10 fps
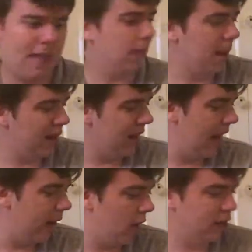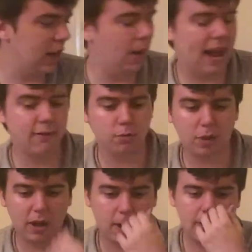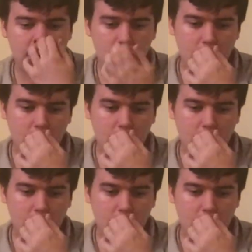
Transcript: not the best. I don't know. Stairway to Heaven's pretty good.